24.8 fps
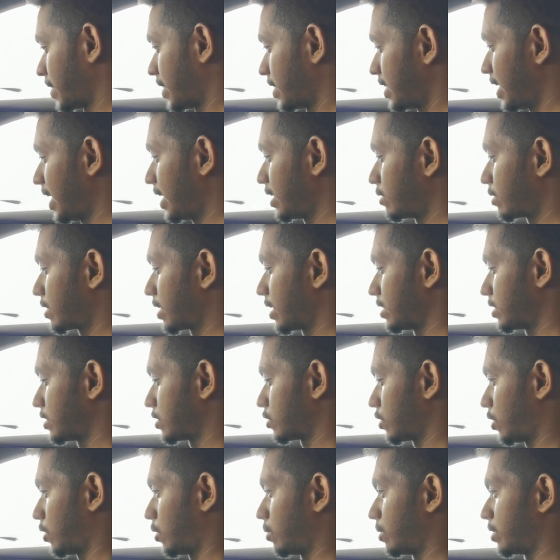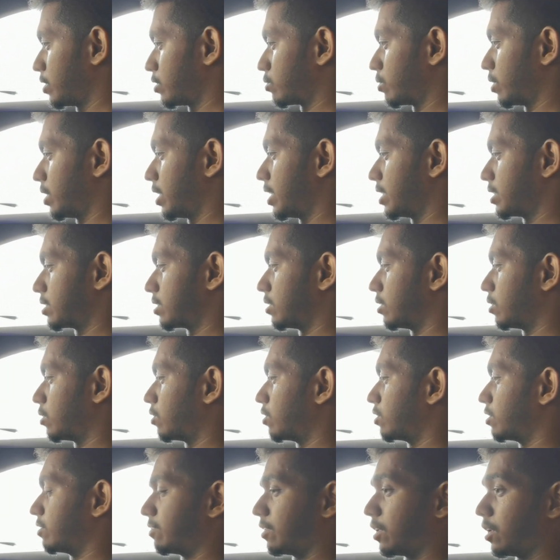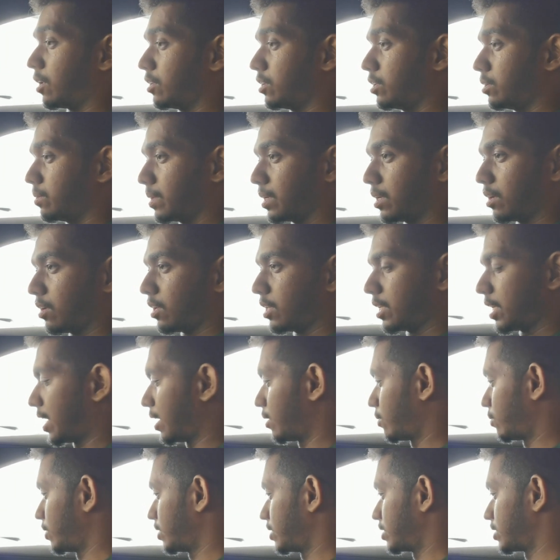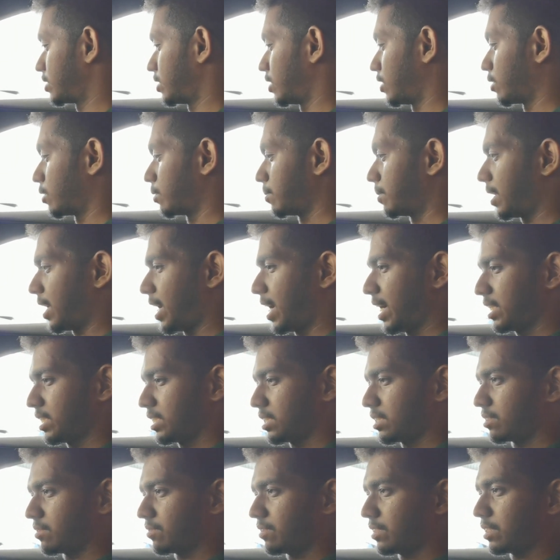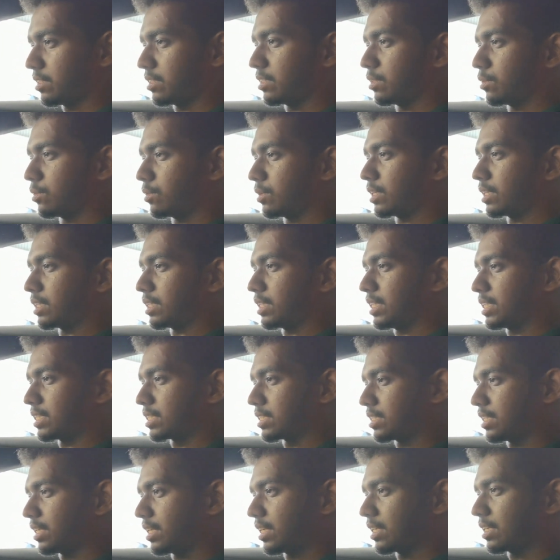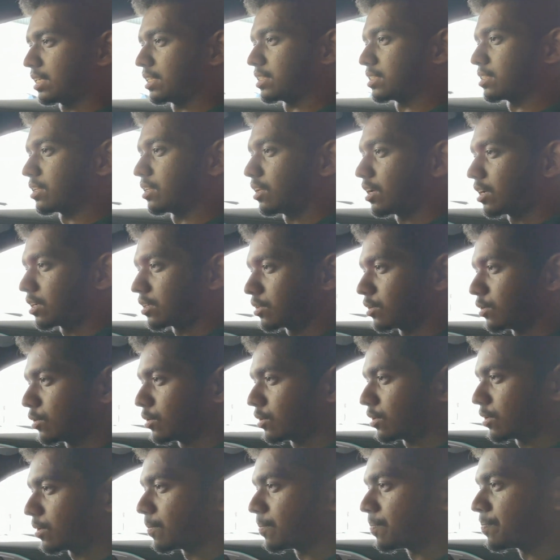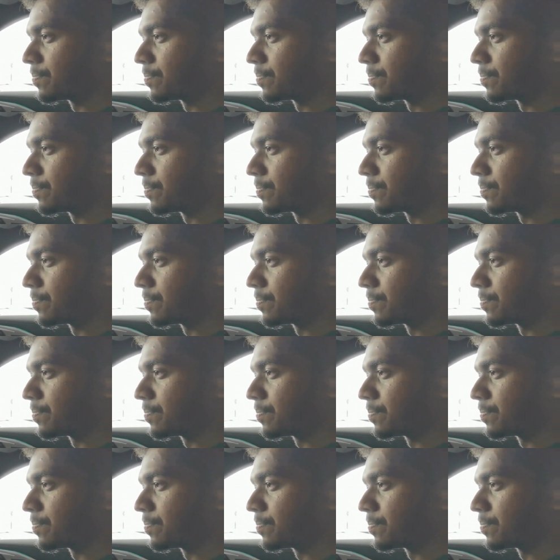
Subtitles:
Yeah, you can just always raise and lower the volume and all that with the steering wheel, but I just feel doing this thing is a lot cooler.